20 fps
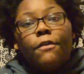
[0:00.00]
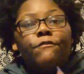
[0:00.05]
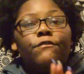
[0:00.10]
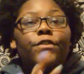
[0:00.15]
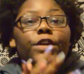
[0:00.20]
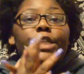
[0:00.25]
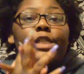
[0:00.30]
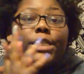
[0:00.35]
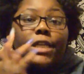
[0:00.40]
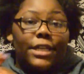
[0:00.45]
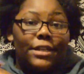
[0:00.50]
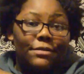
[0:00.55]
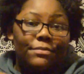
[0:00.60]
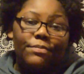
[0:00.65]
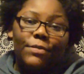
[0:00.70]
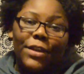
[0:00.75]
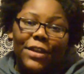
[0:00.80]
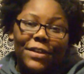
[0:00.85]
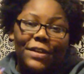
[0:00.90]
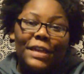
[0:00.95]
Visit
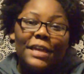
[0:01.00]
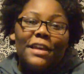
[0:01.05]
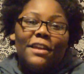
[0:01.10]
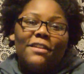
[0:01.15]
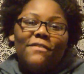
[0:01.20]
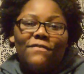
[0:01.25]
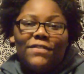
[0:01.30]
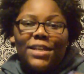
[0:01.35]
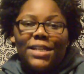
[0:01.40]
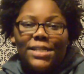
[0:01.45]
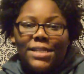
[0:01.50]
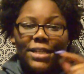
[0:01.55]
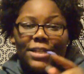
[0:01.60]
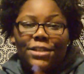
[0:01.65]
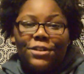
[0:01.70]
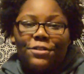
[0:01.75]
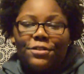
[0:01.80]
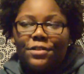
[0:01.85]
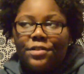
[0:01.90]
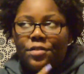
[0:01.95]

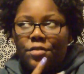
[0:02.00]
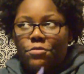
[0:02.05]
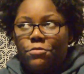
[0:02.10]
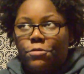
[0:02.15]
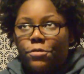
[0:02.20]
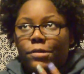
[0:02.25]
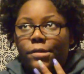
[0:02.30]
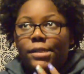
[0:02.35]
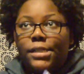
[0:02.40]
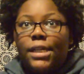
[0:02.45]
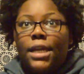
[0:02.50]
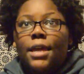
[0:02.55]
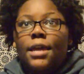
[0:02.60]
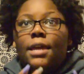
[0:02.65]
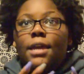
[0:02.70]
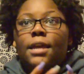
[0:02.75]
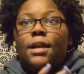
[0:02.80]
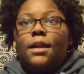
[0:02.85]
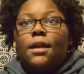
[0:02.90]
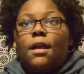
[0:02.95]
visit your schools.
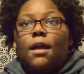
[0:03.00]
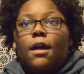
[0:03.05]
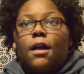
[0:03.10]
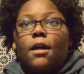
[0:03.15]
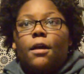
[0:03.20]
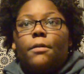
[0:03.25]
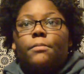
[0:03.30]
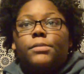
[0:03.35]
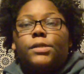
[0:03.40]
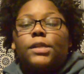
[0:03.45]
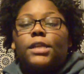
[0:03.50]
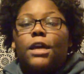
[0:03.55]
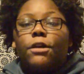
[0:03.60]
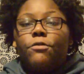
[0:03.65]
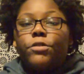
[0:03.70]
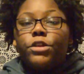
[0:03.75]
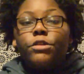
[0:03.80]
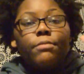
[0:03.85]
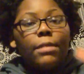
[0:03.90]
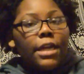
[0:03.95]
So
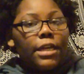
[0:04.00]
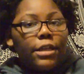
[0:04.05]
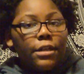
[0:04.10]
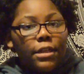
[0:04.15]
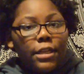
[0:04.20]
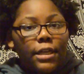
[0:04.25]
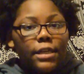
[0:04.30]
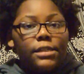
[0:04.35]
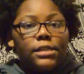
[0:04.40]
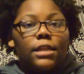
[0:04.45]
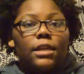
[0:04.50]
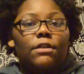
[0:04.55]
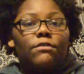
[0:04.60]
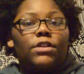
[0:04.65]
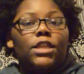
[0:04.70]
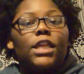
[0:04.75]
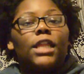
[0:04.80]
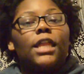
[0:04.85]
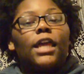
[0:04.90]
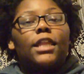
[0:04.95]
like when you make your list and
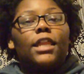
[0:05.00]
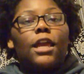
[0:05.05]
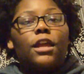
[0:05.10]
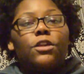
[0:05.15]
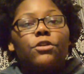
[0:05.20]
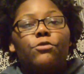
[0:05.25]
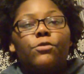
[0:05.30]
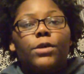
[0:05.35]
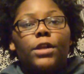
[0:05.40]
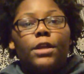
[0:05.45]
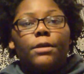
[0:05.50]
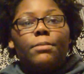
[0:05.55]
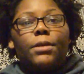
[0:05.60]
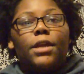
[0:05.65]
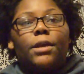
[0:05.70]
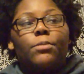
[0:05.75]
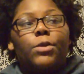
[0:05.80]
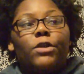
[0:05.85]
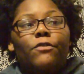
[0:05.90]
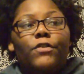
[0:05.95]
everything like that, you want to
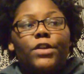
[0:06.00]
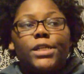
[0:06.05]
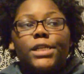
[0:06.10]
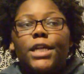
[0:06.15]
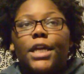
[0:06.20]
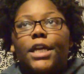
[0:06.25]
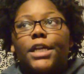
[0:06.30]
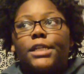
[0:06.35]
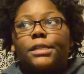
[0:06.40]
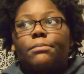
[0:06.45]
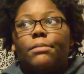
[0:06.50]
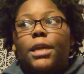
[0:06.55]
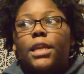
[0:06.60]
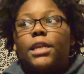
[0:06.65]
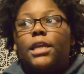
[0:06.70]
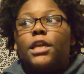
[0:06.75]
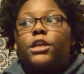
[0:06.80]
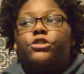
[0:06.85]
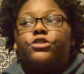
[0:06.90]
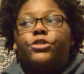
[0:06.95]
be able to visit as
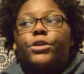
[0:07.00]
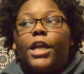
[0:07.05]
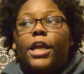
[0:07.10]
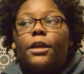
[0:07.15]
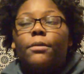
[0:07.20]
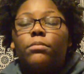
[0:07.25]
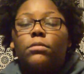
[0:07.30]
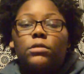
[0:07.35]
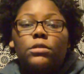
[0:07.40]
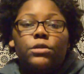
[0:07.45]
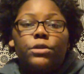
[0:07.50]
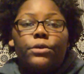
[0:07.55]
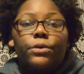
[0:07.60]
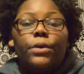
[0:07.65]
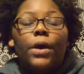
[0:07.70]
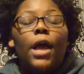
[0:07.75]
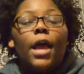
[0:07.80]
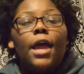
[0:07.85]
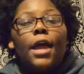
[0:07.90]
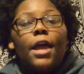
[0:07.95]
many as you're able
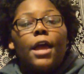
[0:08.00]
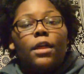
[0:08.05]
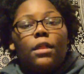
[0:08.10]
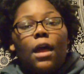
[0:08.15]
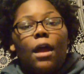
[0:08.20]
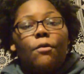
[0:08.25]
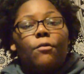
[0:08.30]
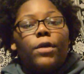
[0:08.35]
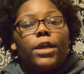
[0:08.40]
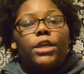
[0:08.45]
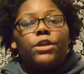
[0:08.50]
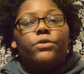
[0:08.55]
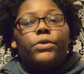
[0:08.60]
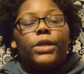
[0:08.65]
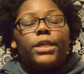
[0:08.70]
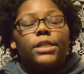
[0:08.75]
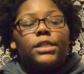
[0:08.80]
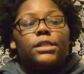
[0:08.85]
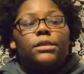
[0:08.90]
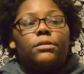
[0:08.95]
to. That way you
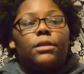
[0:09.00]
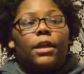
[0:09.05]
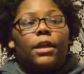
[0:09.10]
can